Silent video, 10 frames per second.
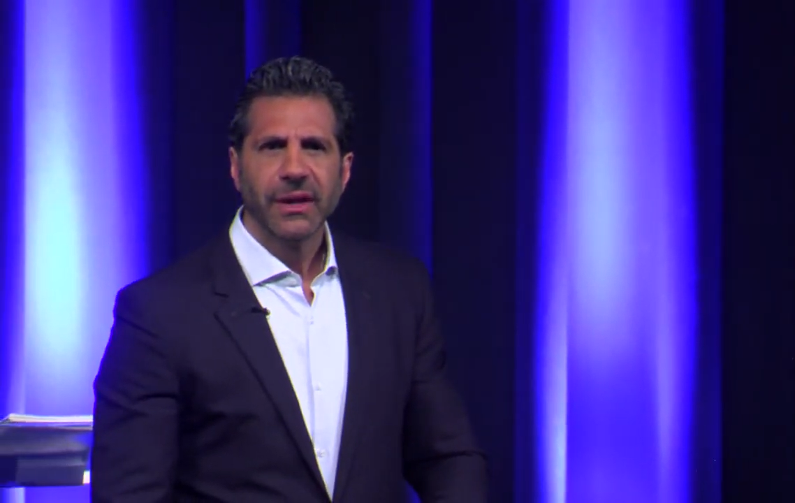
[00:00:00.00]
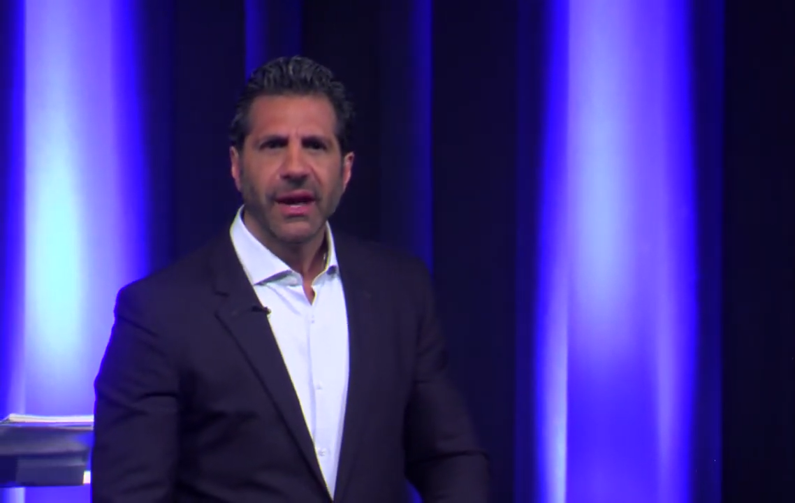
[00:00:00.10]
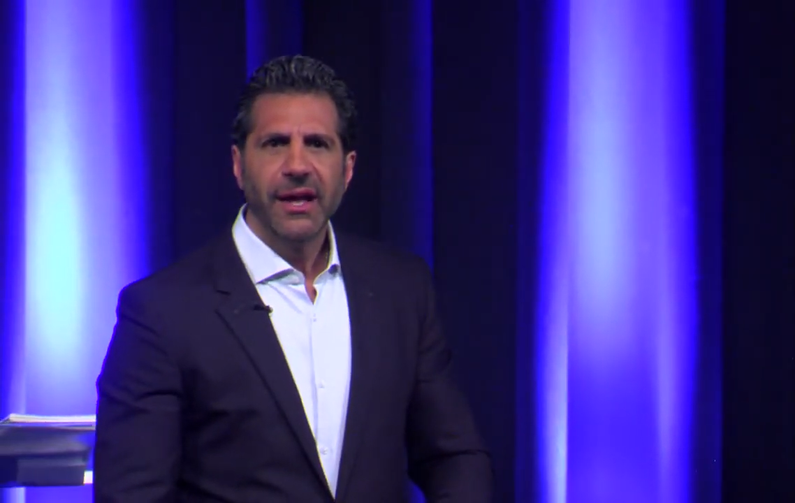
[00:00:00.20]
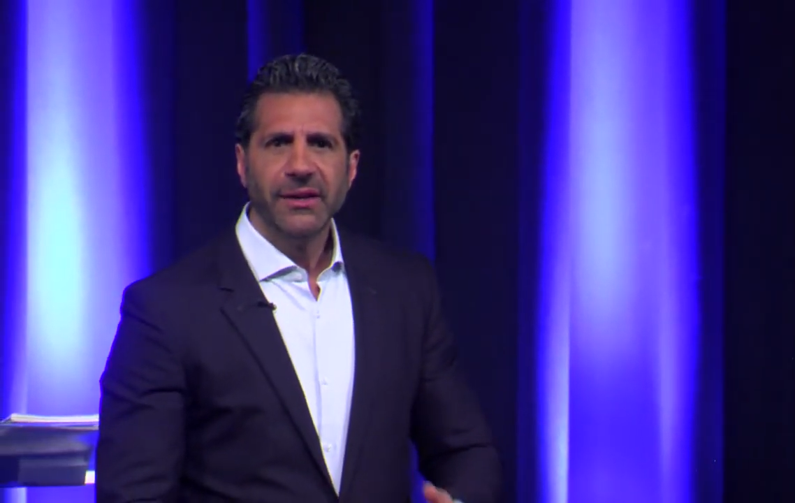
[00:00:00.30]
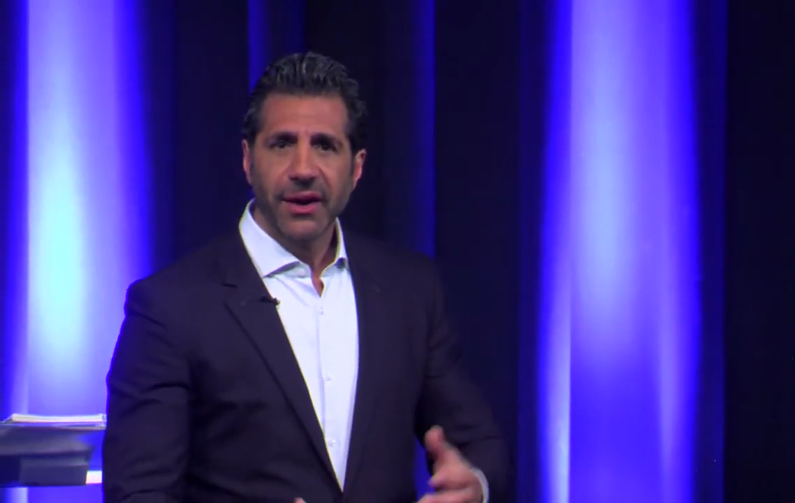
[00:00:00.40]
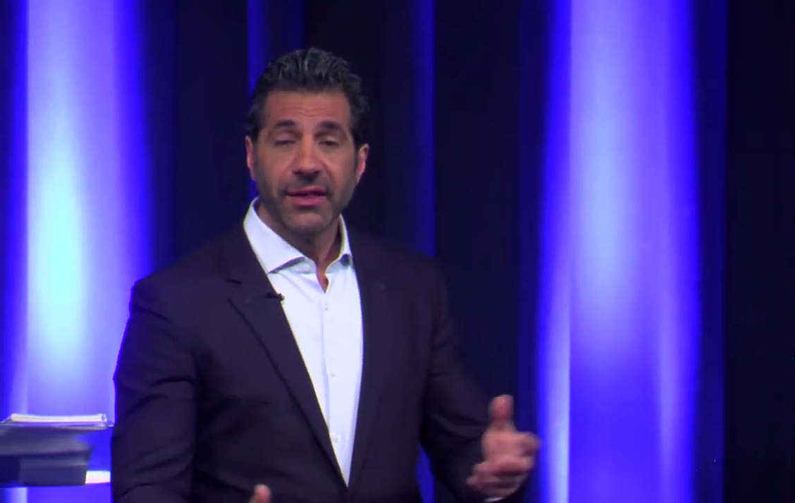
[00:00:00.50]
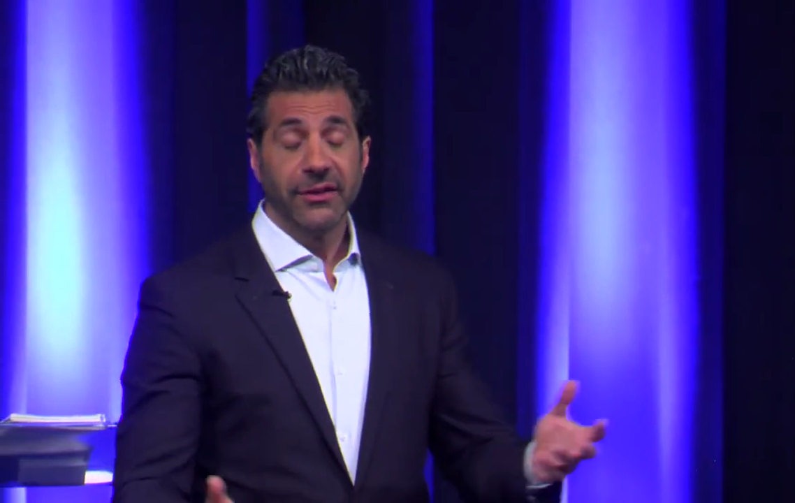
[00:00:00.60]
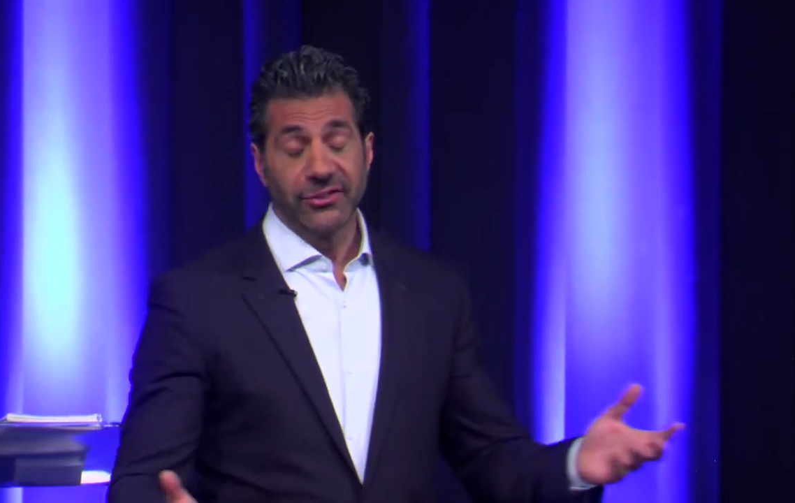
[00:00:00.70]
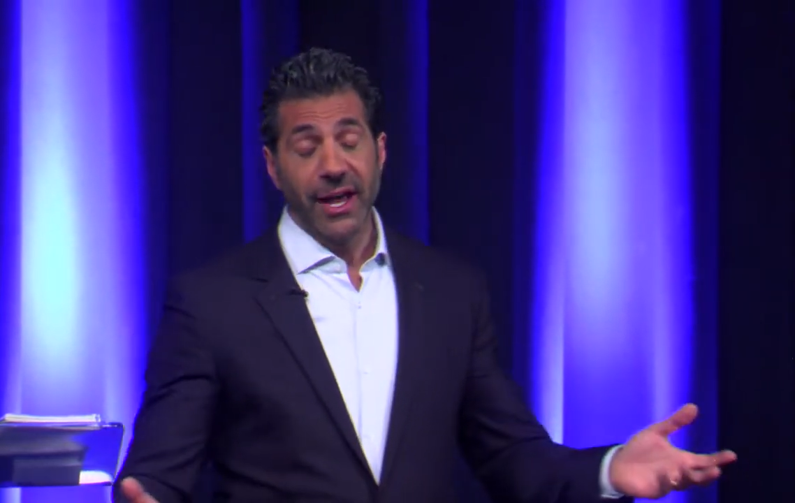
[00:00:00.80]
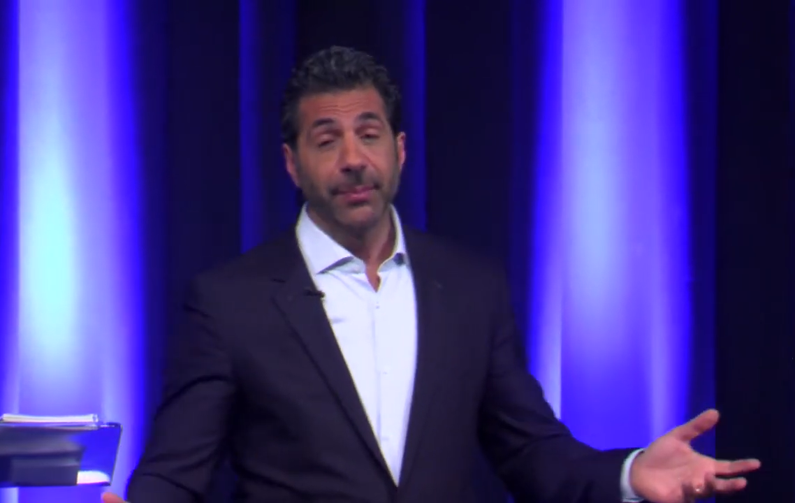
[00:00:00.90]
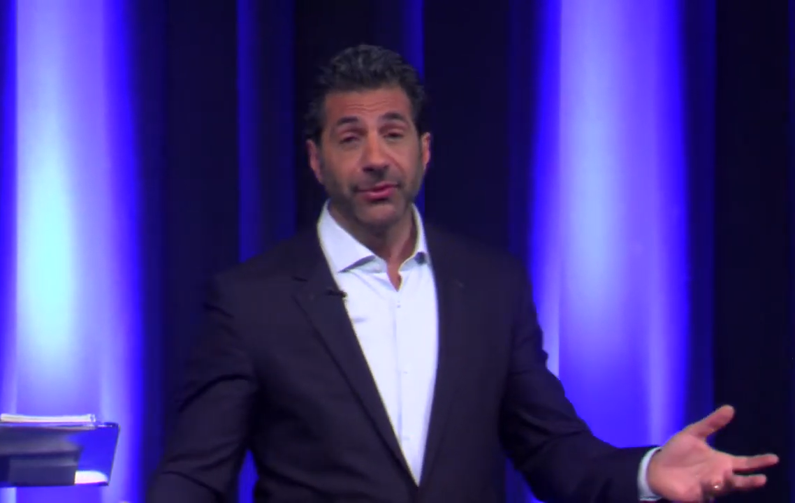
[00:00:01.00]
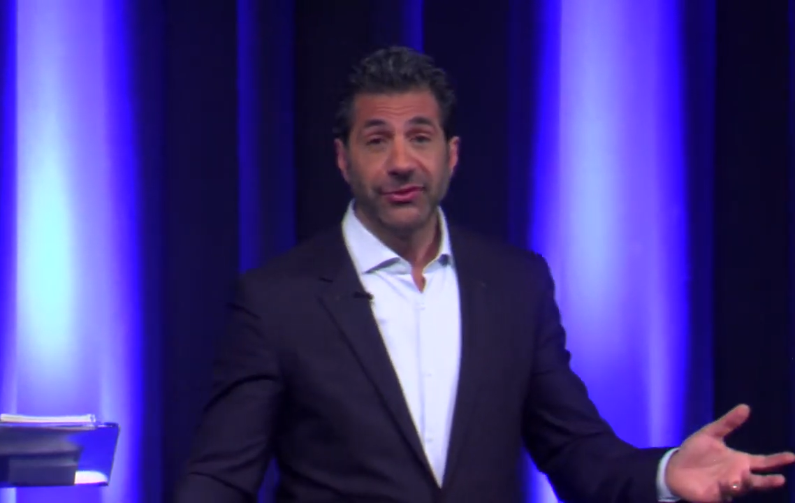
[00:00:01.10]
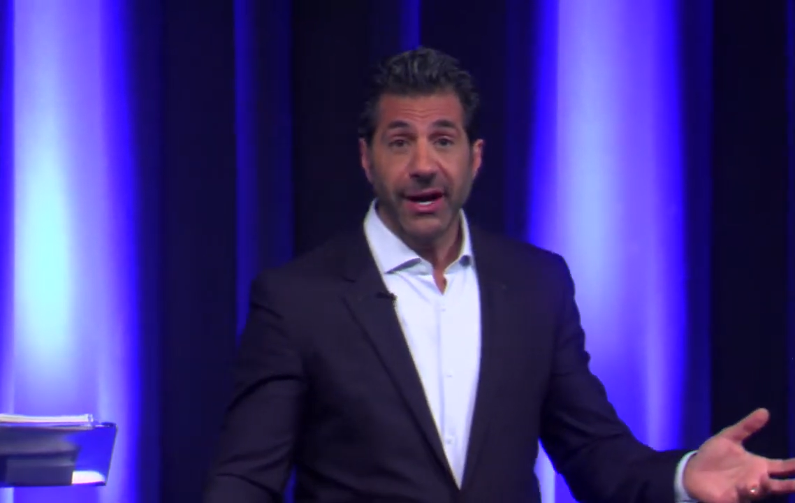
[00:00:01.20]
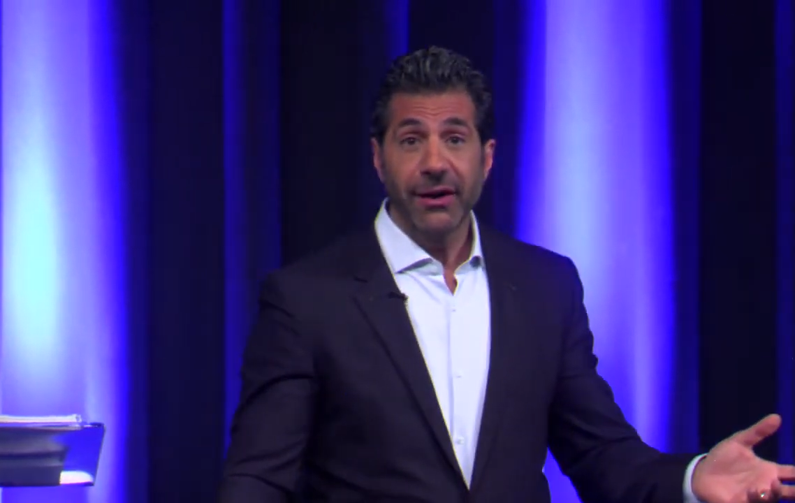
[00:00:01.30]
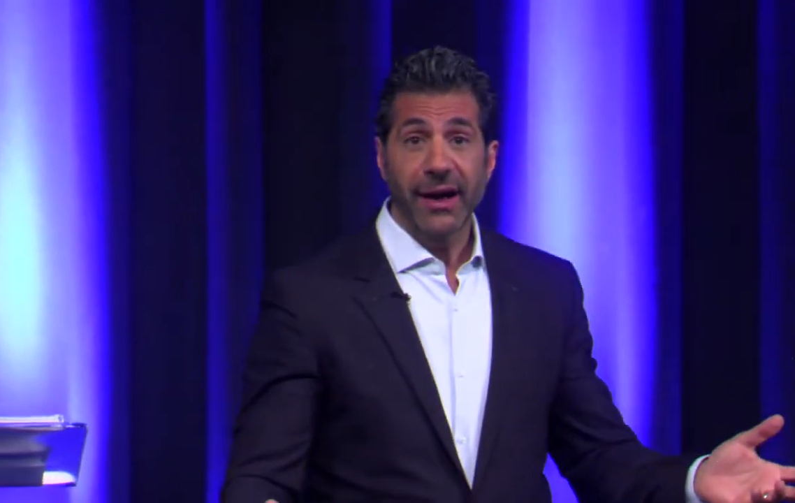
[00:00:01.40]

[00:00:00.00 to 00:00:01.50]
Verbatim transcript: And none of the disciples dared